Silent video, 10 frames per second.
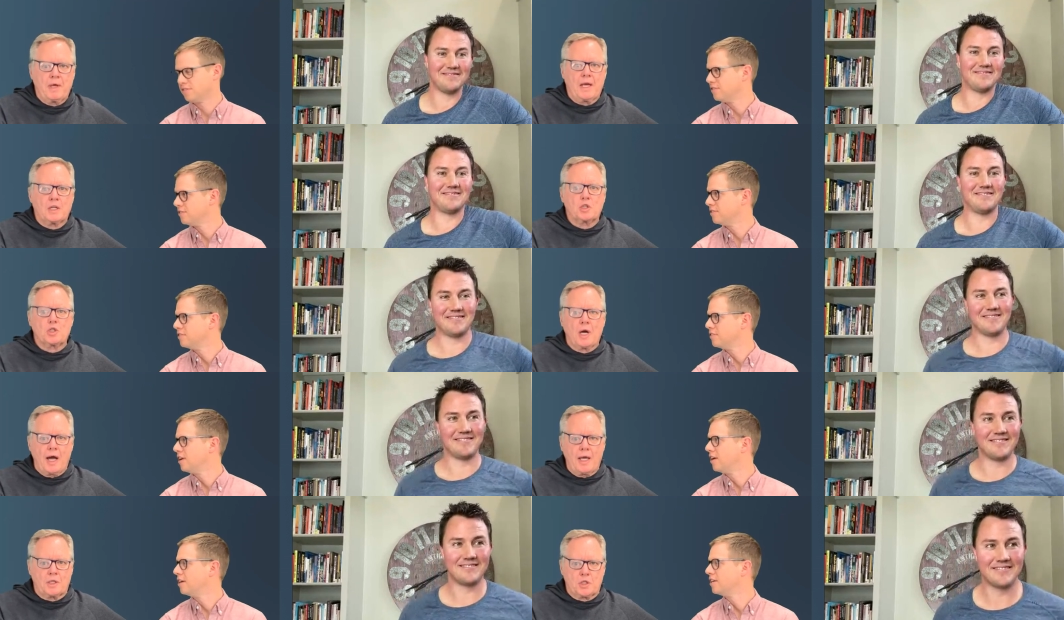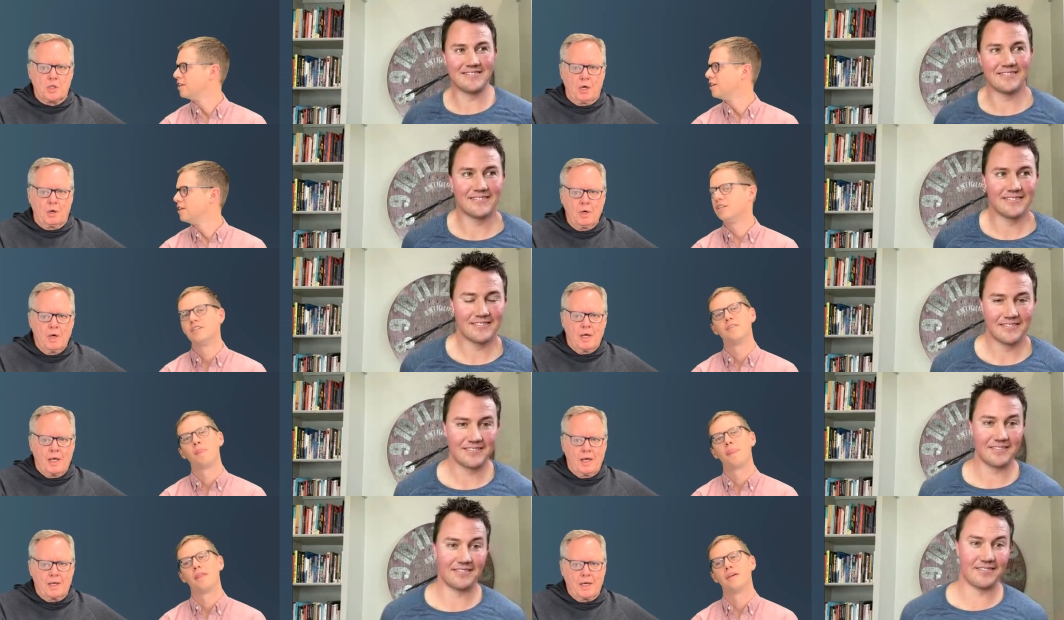Speaker 1: a giant show,
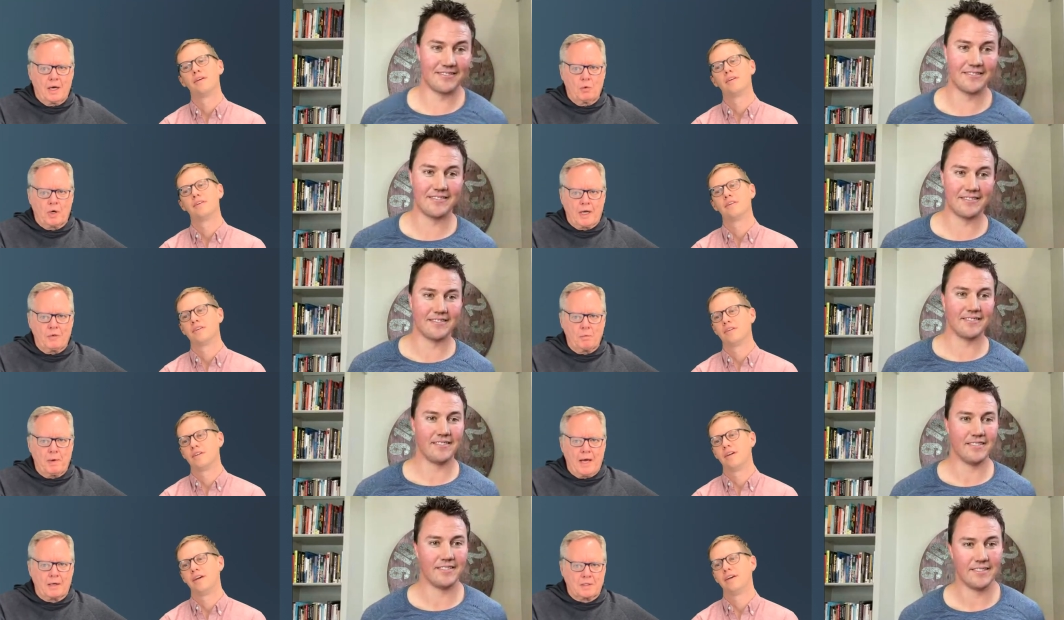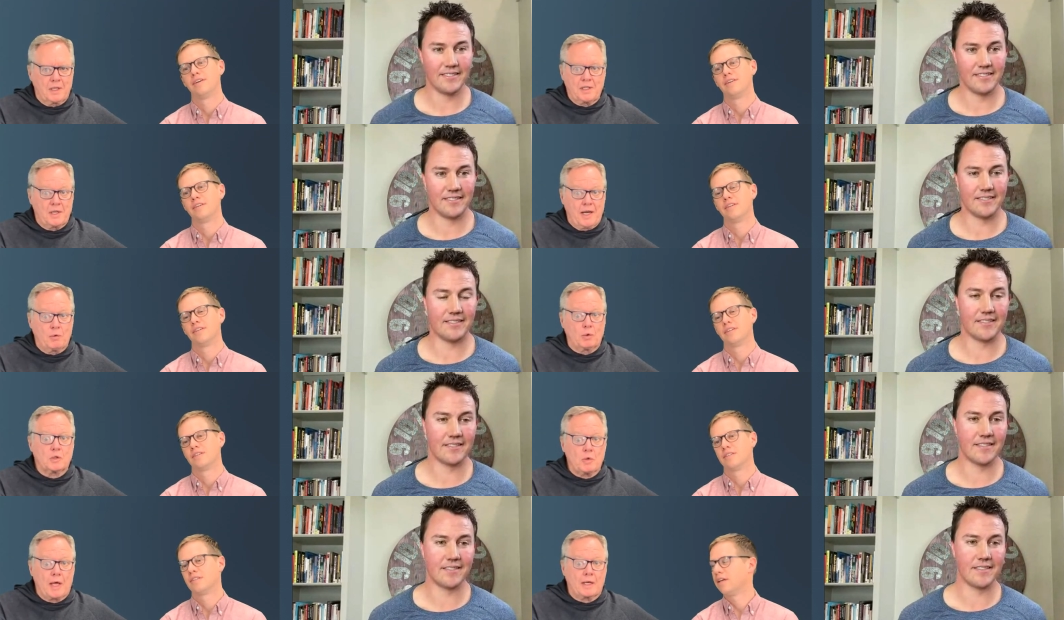and uh, we're coming back. Denise and I will
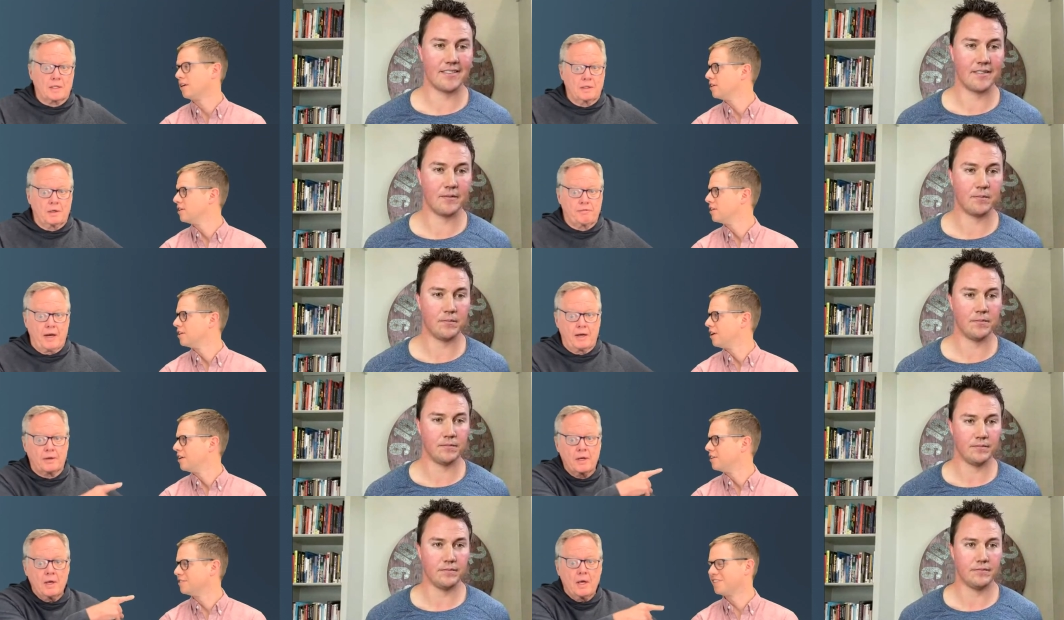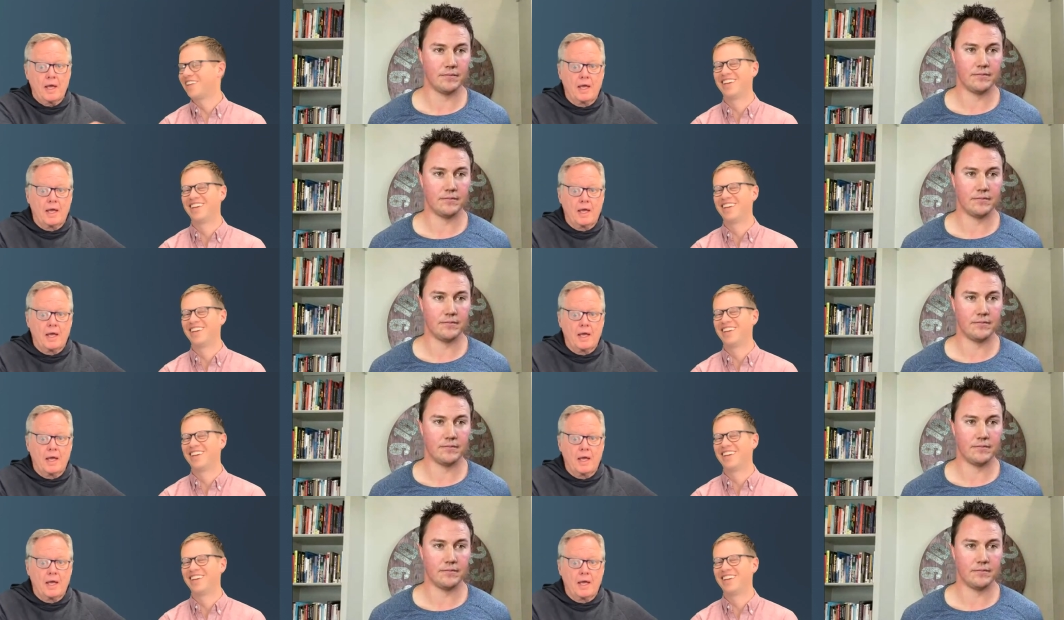do that. You're fired, and